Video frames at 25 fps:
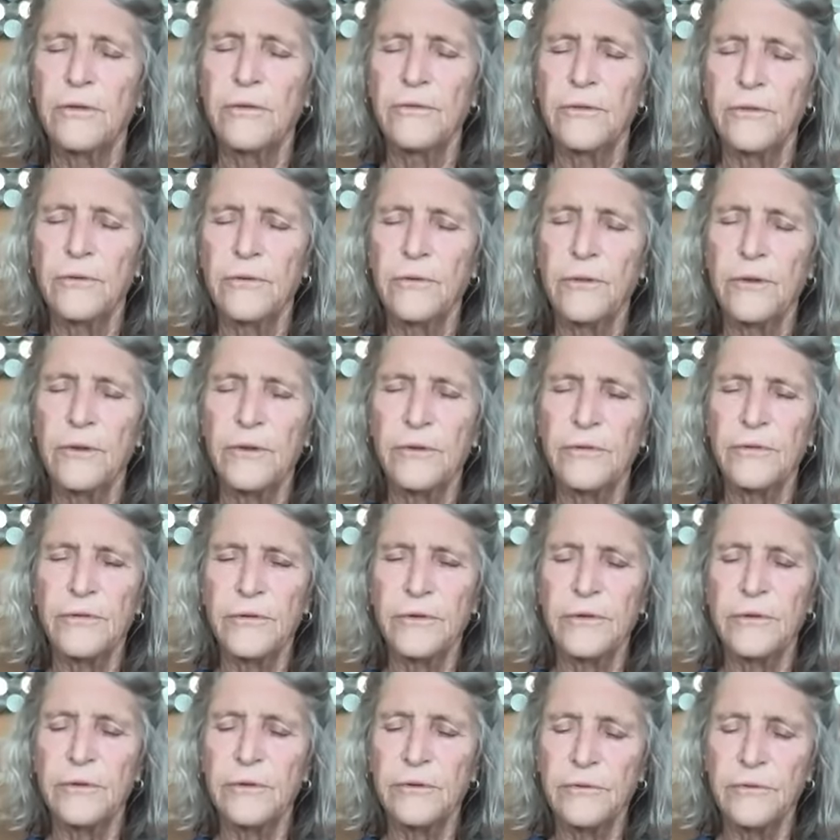So this
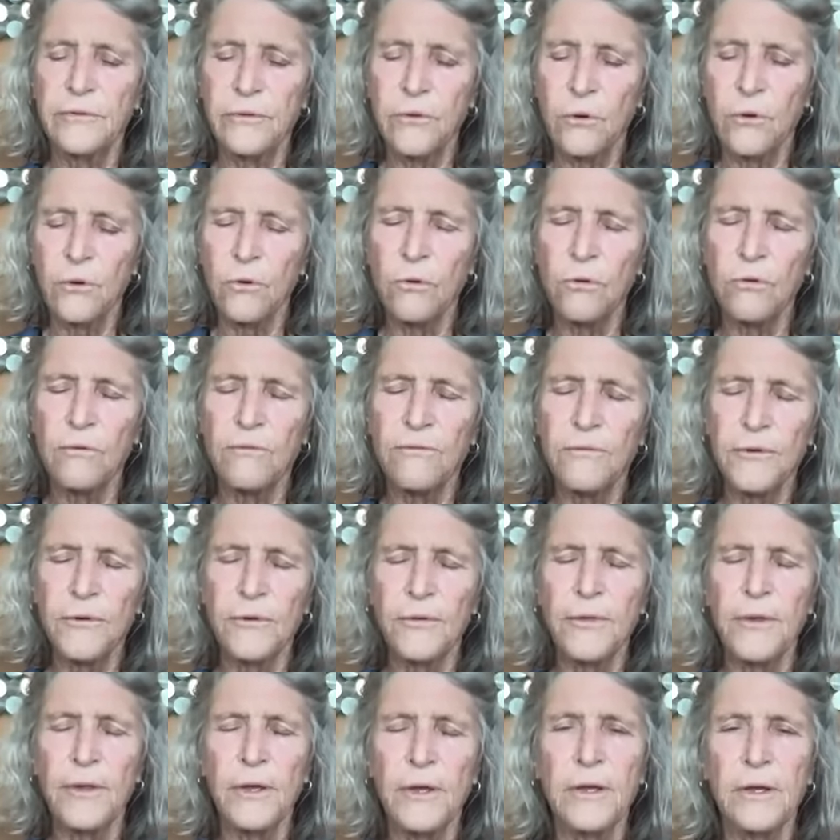is over
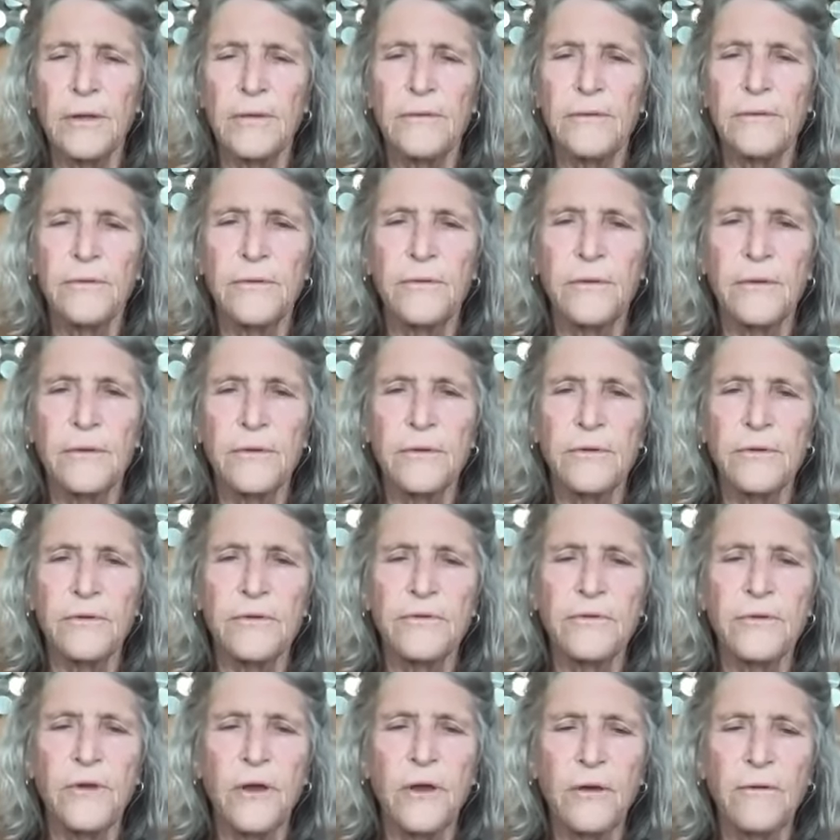the
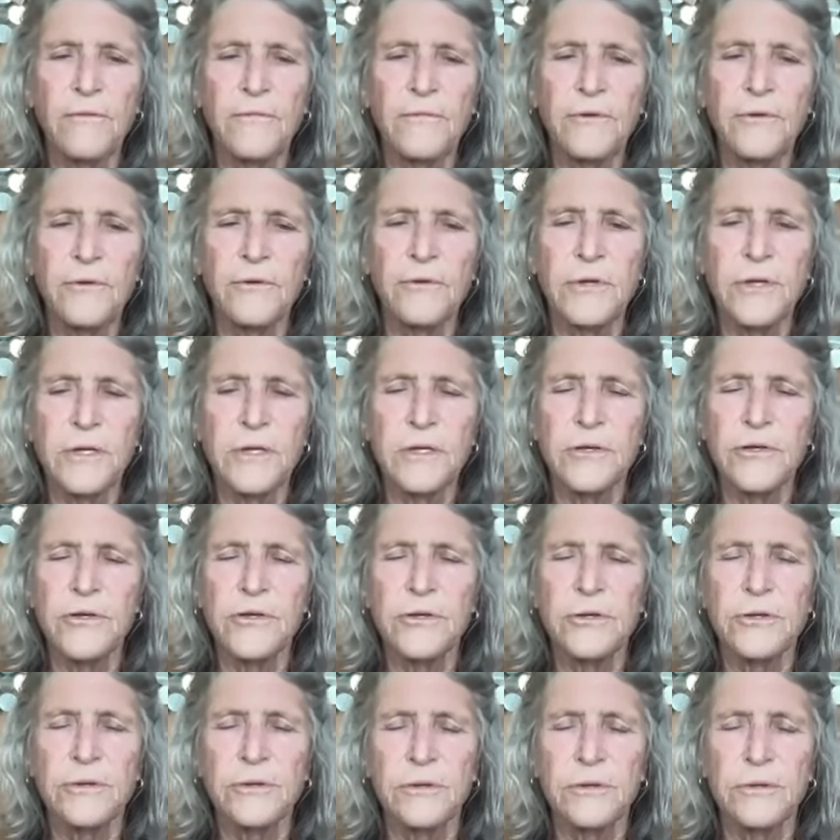softer
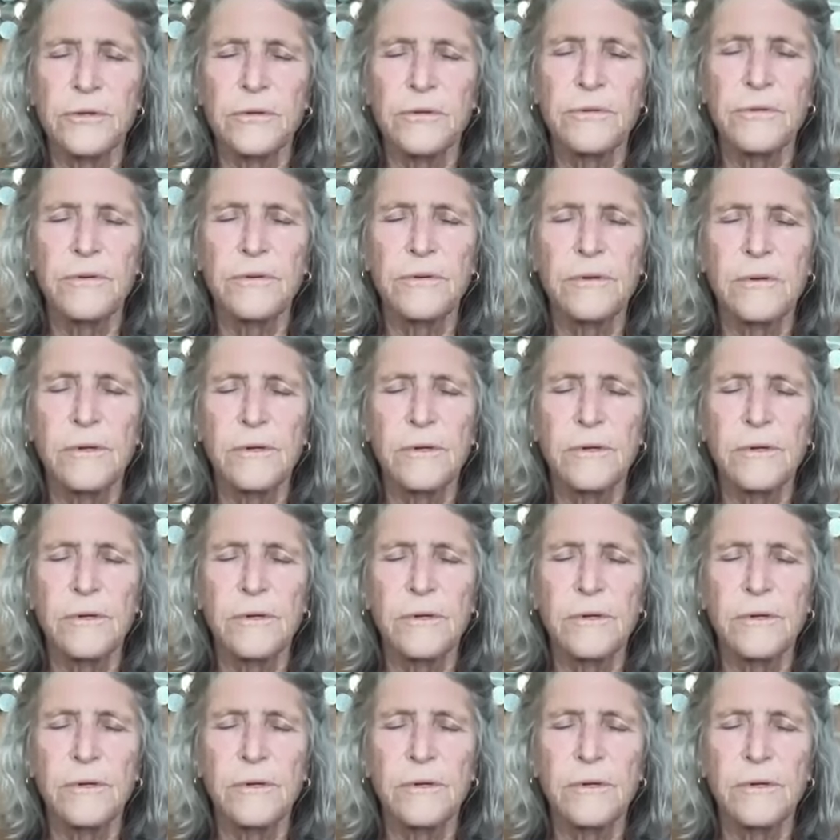tissue.